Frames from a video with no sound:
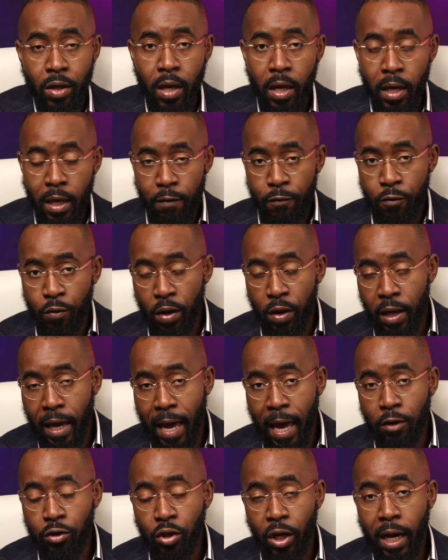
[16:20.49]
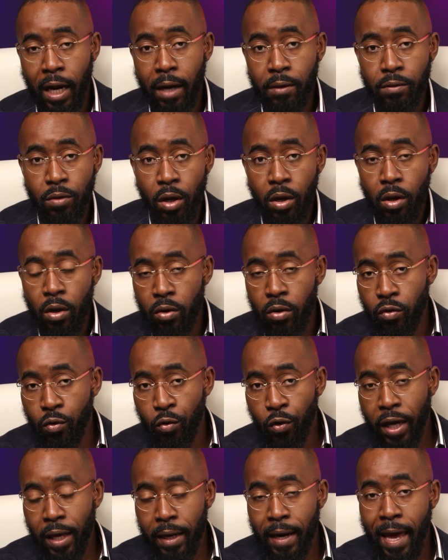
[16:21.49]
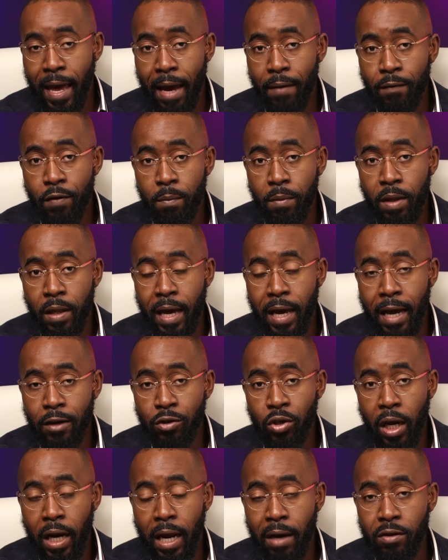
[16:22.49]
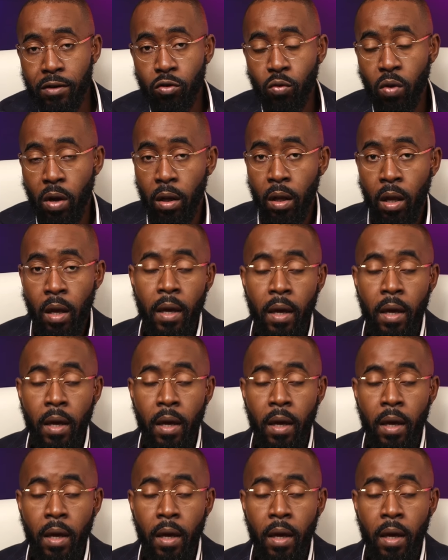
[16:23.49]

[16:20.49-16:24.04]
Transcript: If you're in the Azure cloud, you can have them in the Azure cloud as well.